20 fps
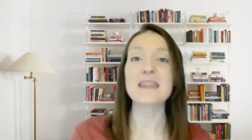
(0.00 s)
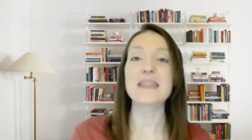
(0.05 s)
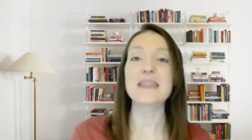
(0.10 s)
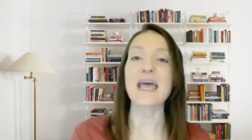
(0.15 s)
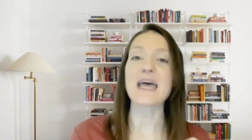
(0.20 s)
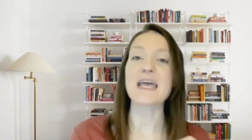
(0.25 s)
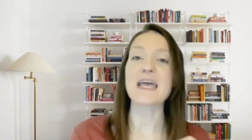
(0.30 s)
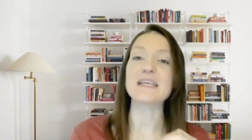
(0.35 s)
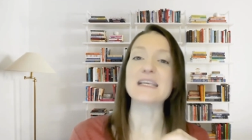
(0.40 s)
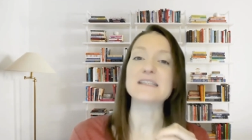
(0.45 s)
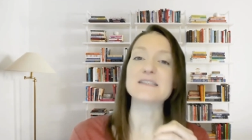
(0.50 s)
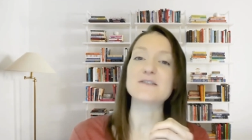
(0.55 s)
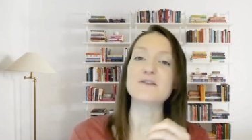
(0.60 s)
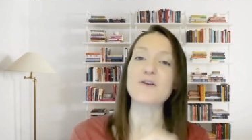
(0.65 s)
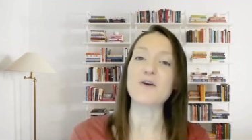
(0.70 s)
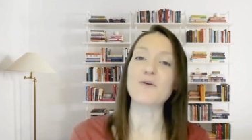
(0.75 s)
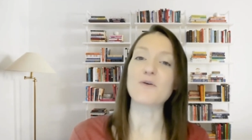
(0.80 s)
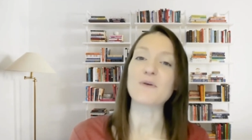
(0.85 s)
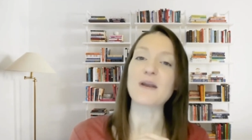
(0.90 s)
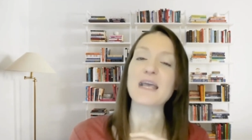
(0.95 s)
that is
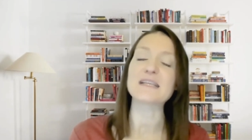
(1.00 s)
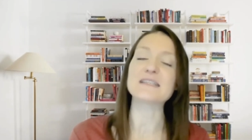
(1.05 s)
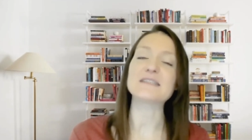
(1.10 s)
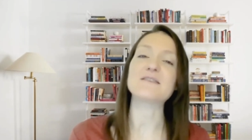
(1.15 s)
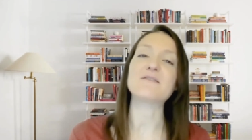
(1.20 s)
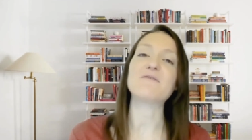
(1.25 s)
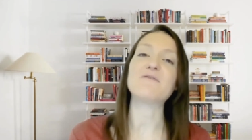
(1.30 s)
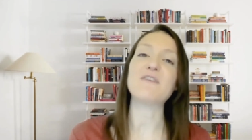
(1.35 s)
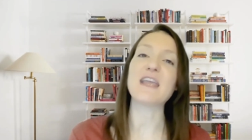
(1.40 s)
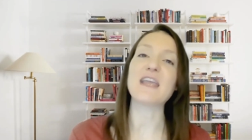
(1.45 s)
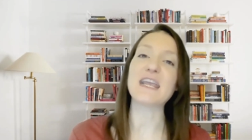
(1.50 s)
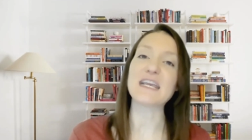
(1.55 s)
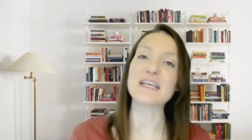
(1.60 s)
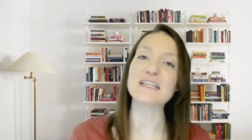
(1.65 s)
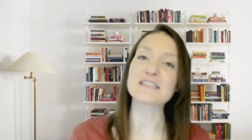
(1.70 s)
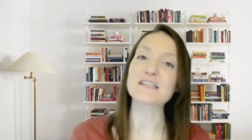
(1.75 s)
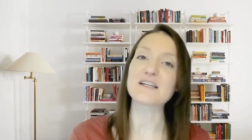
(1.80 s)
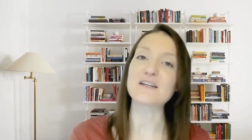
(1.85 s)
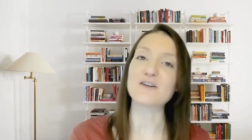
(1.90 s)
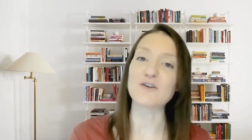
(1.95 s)
known as the
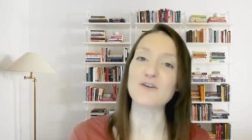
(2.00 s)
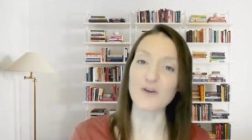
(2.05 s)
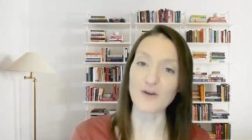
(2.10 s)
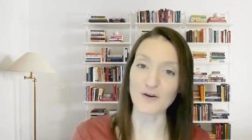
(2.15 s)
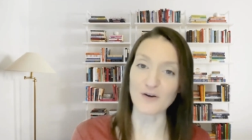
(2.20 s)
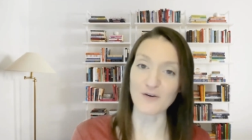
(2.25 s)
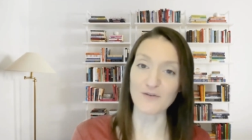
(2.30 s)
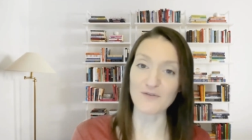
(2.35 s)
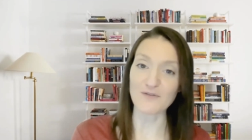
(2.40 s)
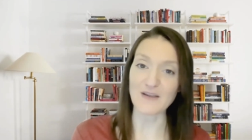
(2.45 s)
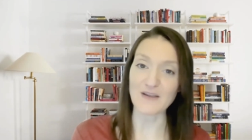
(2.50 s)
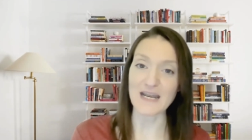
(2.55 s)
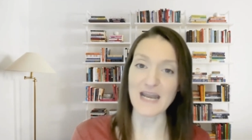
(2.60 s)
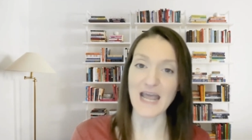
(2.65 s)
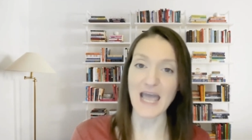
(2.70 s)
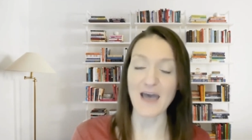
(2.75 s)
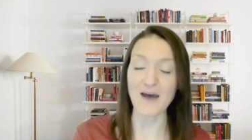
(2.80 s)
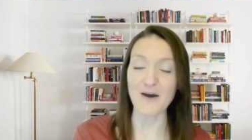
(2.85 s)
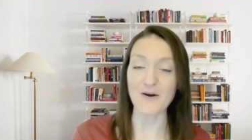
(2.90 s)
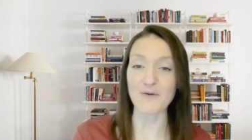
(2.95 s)
vagus nerve, and
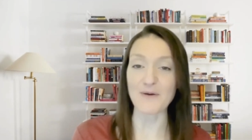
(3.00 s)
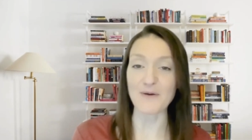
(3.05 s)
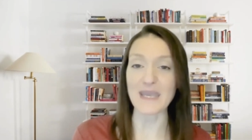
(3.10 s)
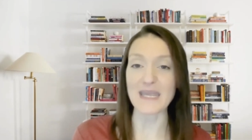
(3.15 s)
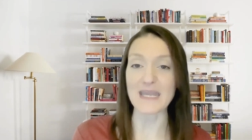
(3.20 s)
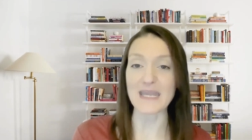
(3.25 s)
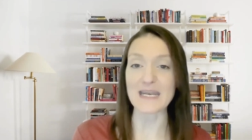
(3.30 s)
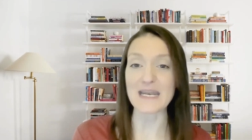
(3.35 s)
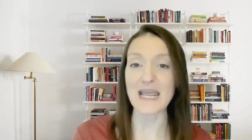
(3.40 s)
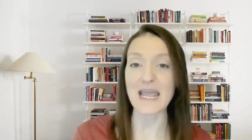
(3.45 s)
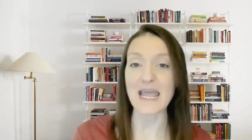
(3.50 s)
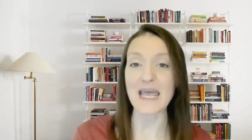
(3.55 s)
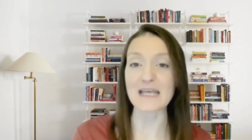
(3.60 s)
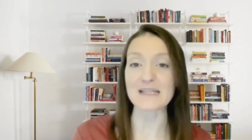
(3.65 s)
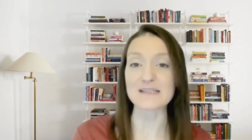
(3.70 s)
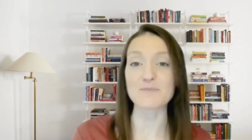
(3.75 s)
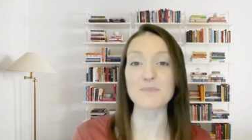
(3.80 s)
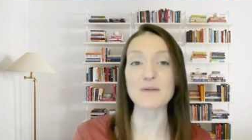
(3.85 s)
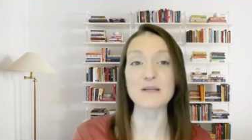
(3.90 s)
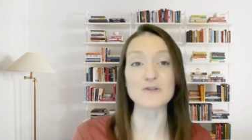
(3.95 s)
how it
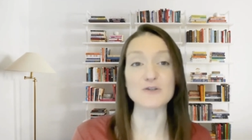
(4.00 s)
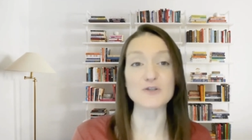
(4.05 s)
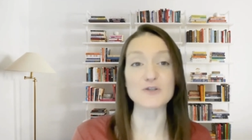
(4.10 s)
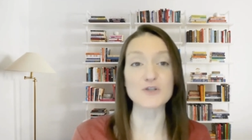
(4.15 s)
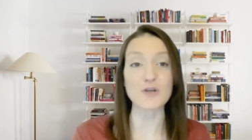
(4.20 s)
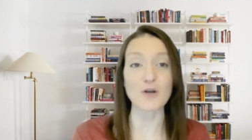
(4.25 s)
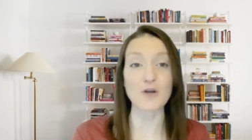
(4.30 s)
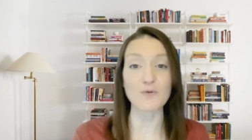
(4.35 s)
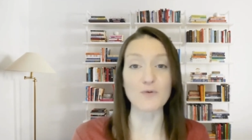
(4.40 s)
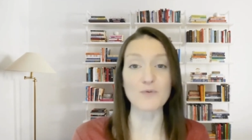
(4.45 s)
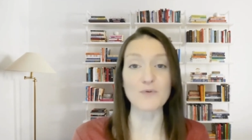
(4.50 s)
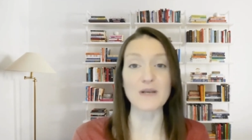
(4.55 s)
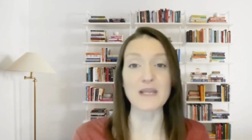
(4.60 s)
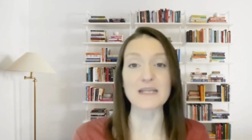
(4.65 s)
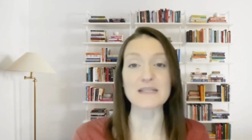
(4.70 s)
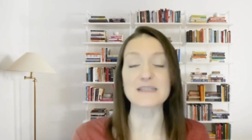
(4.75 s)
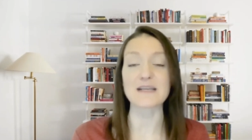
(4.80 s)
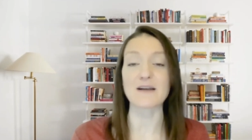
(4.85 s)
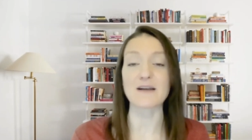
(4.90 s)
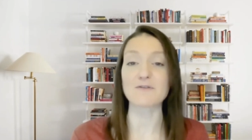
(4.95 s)
has been shown
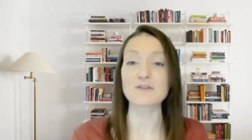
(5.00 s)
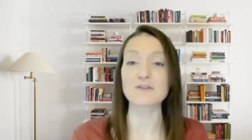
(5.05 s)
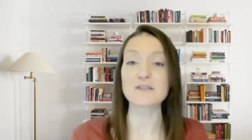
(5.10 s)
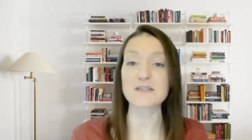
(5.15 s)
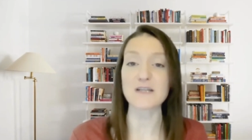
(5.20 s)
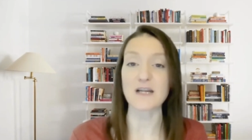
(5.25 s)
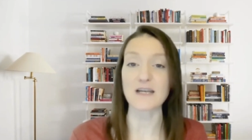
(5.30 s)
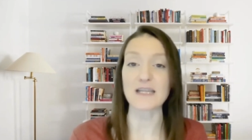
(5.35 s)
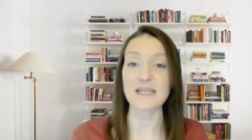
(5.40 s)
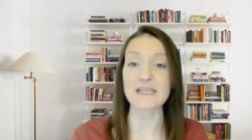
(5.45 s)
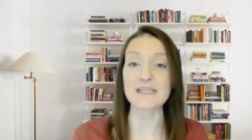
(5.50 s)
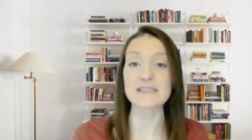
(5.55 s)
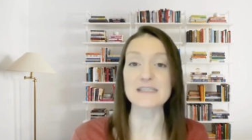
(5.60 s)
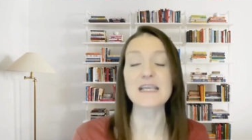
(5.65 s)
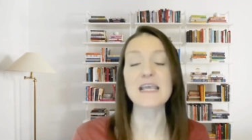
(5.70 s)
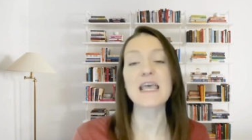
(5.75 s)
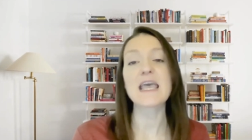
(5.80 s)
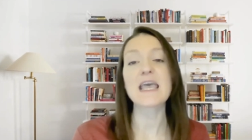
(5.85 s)
in several studies